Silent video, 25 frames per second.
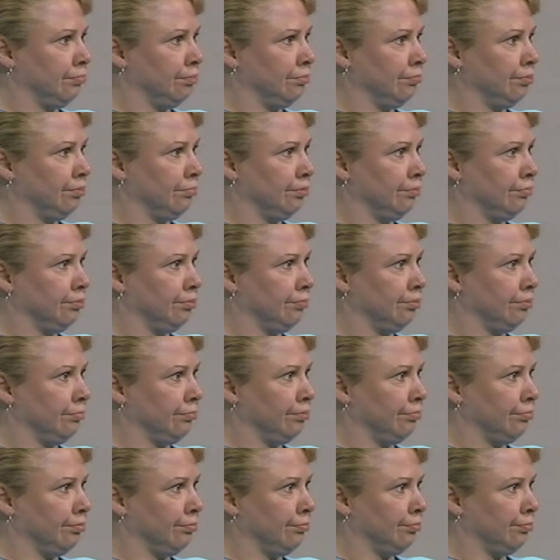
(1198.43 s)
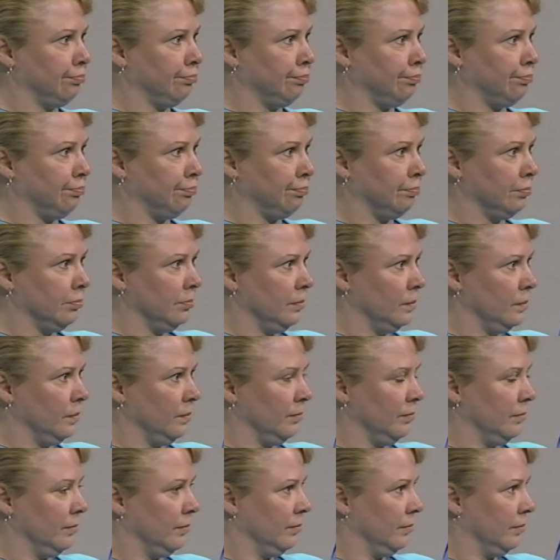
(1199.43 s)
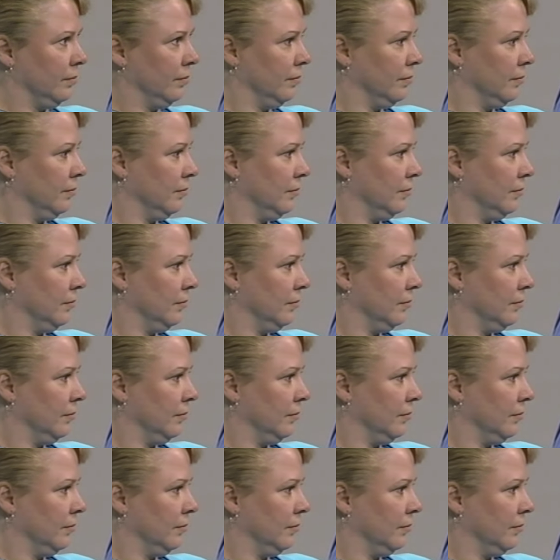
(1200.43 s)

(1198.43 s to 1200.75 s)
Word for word: there. All right. Todd